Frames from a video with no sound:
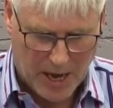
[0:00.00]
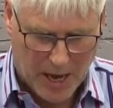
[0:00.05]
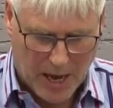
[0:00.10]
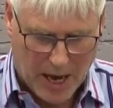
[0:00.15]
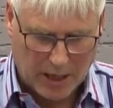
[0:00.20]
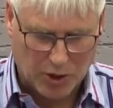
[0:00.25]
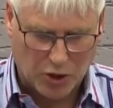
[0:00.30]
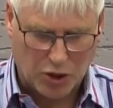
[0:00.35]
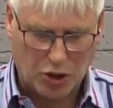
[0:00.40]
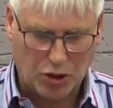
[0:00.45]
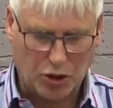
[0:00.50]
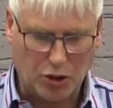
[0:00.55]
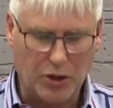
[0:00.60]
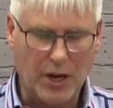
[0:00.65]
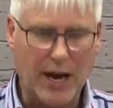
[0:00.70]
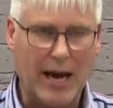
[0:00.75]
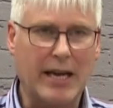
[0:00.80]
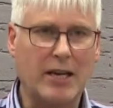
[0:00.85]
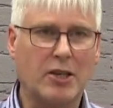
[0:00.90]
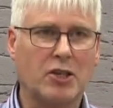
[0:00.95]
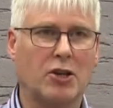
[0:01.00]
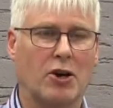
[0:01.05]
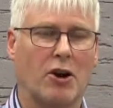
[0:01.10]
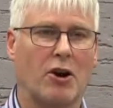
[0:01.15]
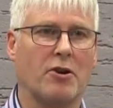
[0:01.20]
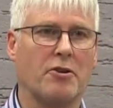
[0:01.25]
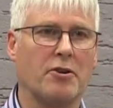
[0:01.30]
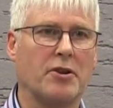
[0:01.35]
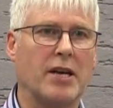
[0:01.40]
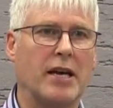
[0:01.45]
And should I
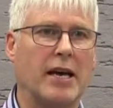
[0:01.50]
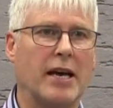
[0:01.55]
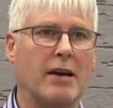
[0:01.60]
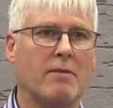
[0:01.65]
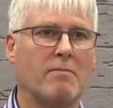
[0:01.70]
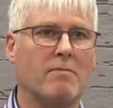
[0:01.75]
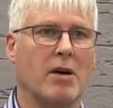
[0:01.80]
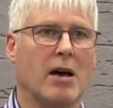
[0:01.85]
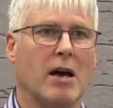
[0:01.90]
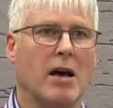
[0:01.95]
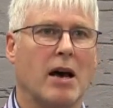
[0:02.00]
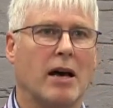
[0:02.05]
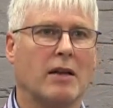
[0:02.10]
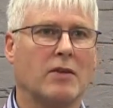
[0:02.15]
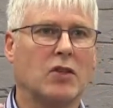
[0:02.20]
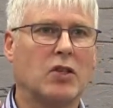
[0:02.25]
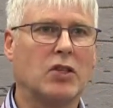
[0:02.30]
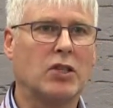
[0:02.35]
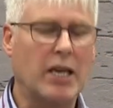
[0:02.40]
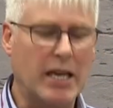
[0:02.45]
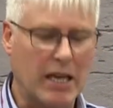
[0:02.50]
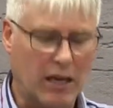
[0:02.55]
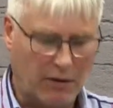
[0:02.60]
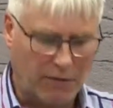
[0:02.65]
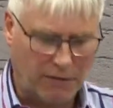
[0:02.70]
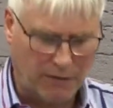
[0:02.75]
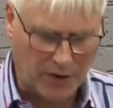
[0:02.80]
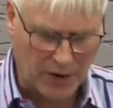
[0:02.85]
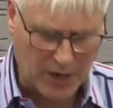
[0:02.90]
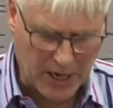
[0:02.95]
turn to Him and seek
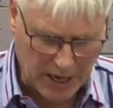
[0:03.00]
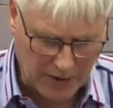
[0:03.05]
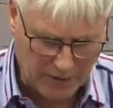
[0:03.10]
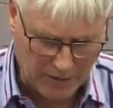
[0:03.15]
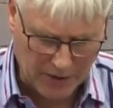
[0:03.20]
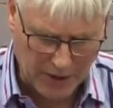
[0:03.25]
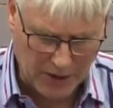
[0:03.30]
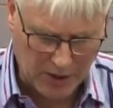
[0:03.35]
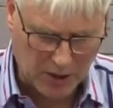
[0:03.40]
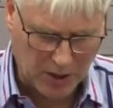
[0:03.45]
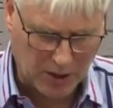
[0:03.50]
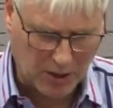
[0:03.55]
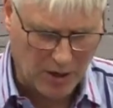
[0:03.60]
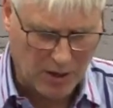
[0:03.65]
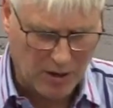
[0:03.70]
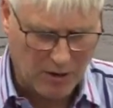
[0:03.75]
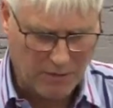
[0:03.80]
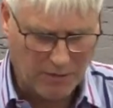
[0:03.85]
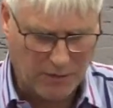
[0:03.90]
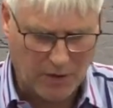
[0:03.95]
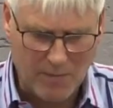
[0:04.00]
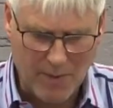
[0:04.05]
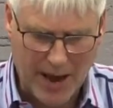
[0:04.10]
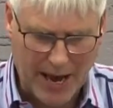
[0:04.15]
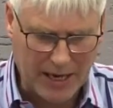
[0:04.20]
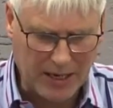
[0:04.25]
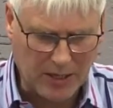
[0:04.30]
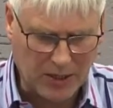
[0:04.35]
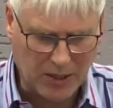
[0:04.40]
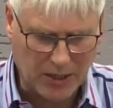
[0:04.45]
forgiveness for
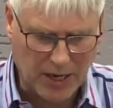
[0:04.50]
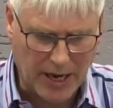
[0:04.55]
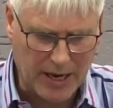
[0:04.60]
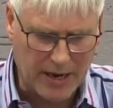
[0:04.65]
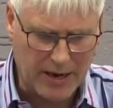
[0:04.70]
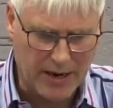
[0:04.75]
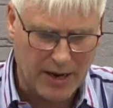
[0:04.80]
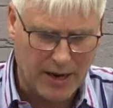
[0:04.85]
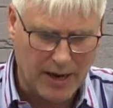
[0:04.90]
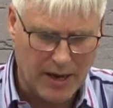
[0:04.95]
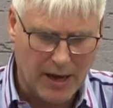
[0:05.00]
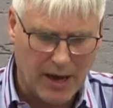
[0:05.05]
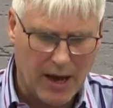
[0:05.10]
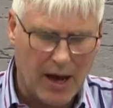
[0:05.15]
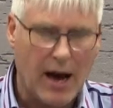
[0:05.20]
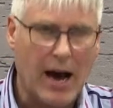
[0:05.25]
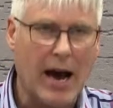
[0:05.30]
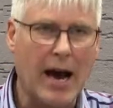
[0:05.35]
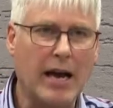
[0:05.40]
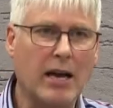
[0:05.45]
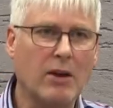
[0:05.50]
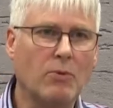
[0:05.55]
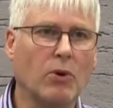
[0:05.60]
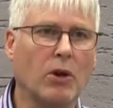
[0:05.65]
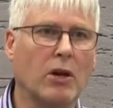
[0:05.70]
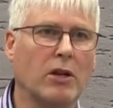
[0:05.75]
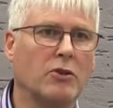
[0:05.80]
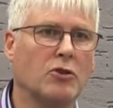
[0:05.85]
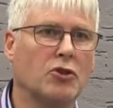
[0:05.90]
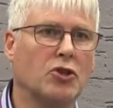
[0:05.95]
my sin, I
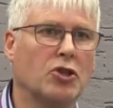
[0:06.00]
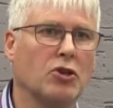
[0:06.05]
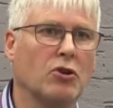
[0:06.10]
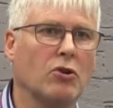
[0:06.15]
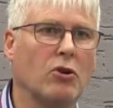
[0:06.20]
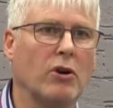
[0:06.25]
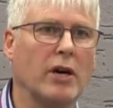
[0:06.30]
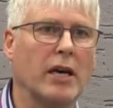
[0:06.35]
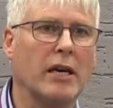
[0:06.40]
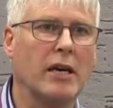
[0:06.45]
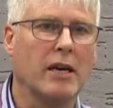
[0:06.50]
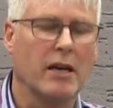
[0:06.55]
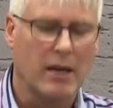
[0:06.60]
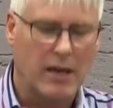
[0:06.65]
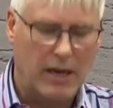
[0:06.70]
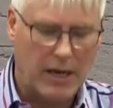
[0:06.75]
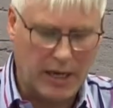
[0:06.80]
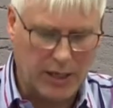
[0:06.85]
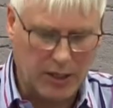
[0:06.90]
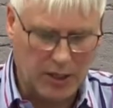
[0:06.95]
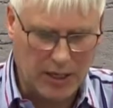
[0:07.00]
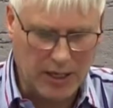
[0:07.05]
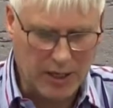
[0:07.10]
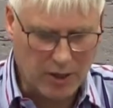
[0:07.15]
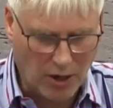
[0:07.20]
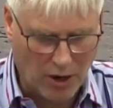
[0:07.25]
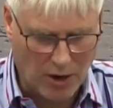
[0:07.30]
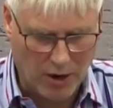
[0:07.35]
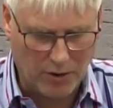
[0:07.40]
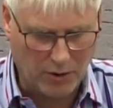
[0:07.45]
will enjoy His
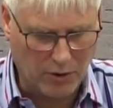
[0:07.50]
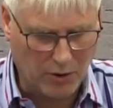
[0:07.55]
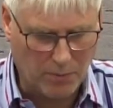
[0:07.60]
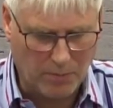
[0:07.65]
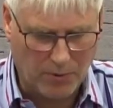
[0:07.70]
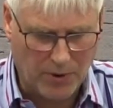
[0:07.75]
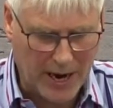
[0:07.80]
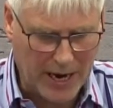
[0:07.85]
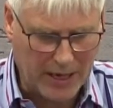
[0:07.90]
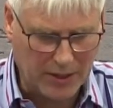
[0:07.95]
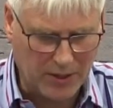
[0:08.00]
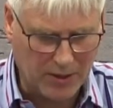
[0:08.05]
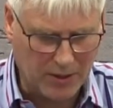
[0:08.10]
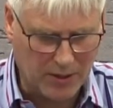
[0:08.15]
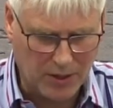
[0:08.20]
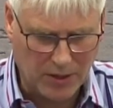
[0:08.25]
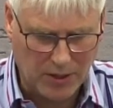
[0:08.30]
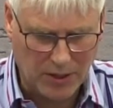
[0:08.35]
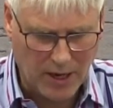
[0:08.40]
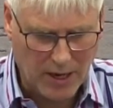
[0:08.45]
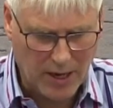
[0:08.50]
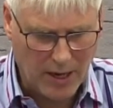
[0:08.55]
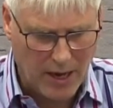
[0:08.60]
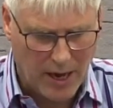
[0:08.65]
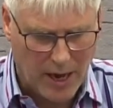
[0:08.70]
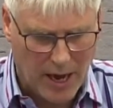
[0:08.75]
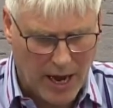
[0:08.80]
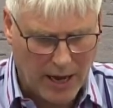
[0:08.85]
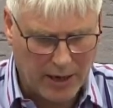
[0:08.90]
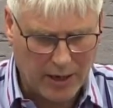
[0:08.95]
eternal presence
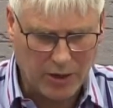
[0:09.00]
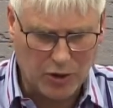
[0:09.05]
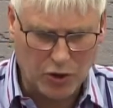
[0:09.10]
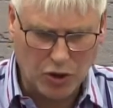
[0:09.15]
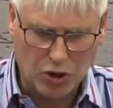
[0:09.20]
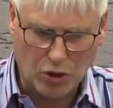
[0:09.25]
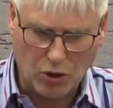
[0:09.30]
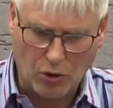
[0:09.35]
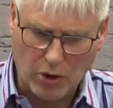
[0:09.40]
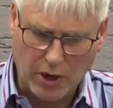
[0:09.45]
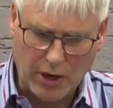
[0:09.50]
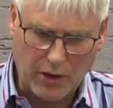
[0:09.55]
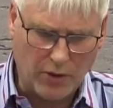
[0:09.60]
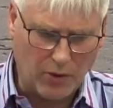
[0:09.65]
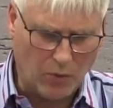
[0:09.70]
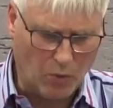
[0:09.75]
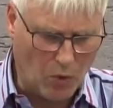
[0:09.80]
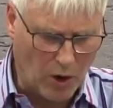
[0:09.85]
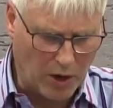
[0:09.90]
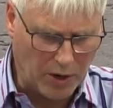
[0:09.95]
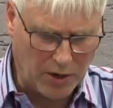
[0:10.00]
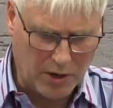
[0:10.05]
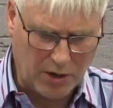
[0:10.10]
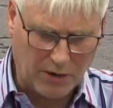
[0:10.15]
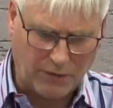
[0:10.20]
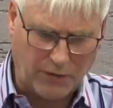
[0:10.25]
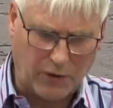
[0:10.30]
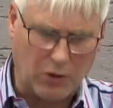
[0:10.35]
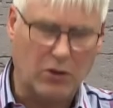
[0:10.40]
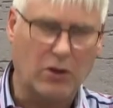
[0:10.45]
and enjoy the
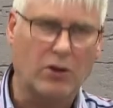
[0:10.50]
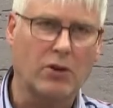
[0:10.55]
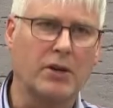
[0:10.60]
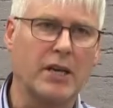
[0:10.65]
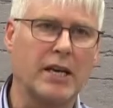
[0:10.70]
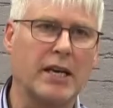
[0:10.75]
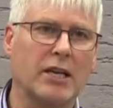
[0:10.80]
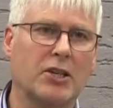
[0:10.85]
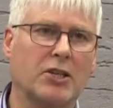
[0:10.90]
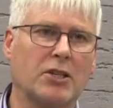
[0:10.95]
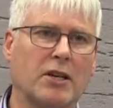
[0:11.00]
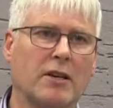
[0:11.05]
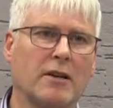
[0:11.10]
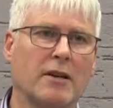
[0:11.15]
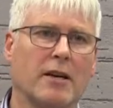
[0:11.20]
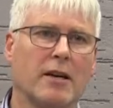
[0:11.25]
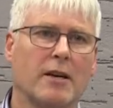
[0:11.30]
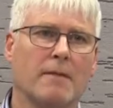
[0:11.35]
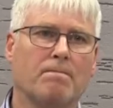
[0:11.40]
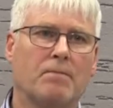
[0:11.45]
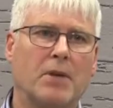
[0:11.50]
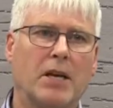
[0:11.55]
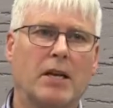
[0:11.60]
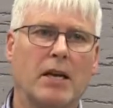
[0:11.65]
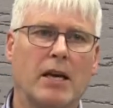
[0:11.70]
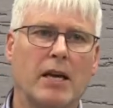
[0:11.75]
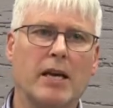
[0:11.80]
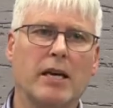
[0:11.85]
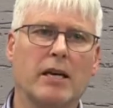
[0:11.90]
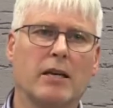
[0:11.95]
wonderful creation
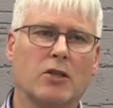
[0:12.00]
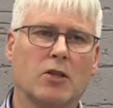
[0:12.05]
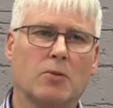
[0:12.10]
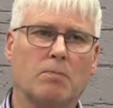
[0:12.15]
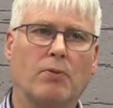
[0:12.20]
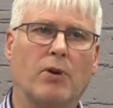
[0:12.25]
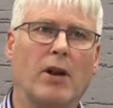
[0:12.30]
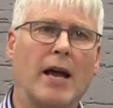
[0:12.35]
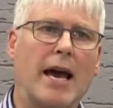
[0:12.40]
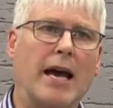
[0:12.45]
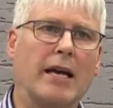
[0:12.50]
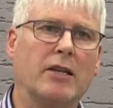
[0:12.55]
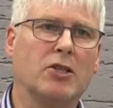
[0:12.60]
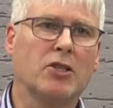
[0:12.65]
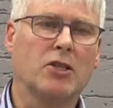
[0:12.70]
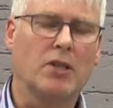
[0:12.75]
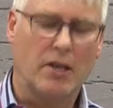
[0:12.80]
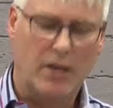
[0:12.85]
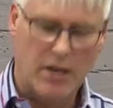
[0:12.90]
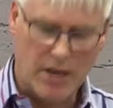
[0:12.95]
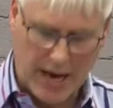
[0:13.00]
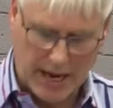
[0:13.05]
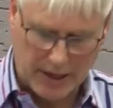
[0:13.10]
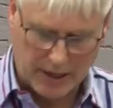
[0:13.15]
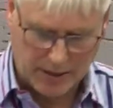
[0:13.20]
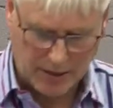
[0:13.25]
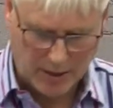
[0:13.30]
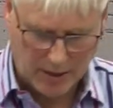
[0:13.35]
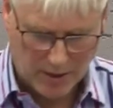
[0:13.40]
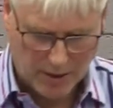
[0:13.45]
that He is pledged
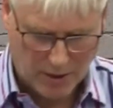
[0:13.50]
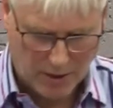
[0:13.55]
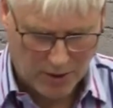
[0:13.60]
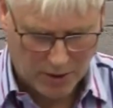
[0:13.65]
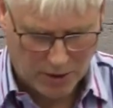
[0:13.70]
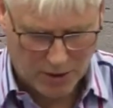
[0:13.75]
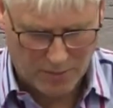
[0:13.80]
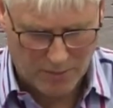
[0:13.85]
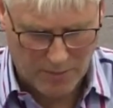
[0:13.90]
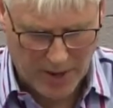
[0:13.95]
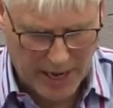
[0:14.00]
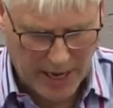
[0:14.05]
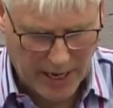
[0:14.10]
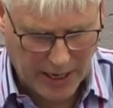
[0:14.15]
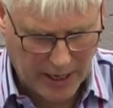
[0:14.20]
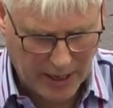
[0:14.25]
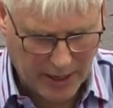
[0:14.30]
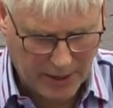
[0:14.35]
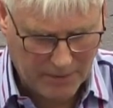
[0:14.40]
yet to make.